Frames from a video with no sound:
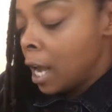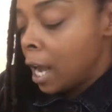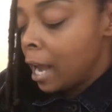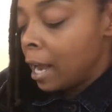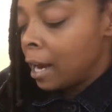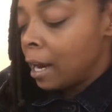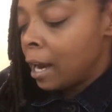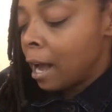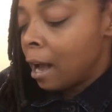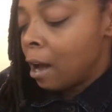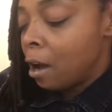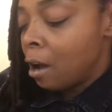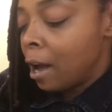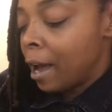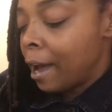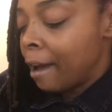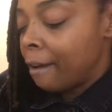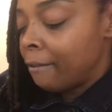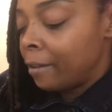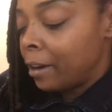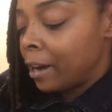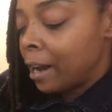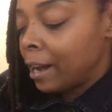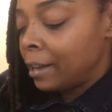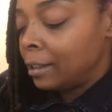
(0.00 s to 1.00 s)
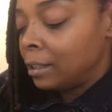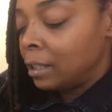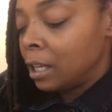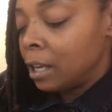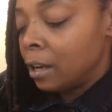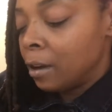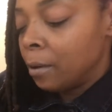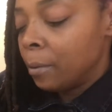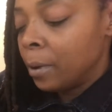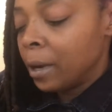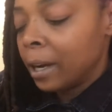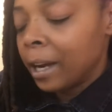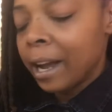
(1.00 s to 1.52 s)
and I'll have an
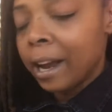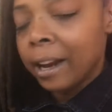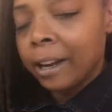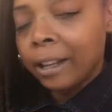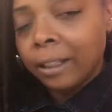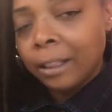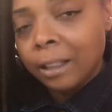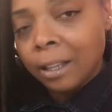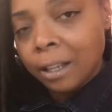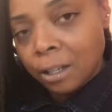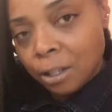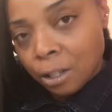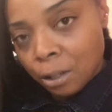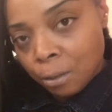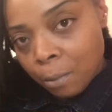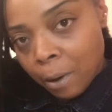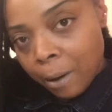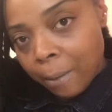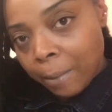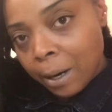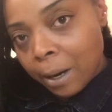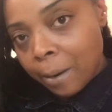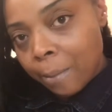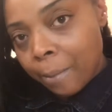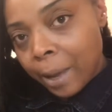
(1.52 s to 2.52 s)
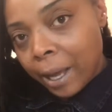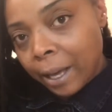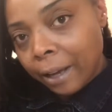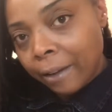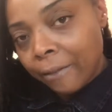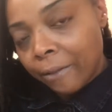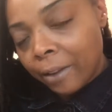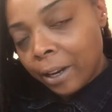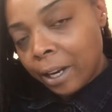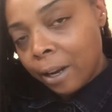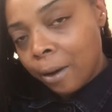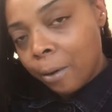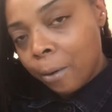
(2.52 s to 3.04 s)
idea what kind of things you want me to make a
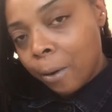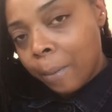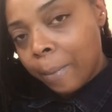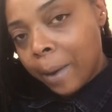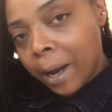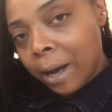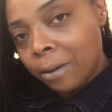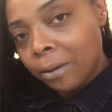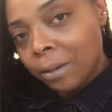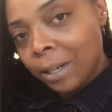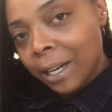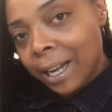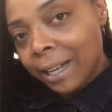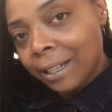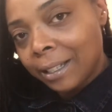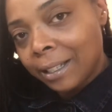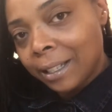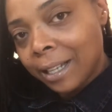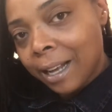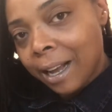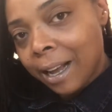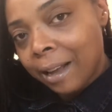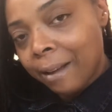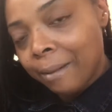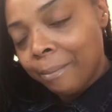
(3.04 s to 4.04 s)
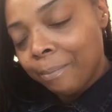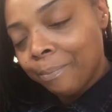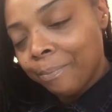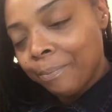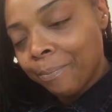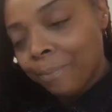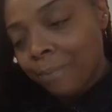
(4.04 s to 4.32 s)
video about next time.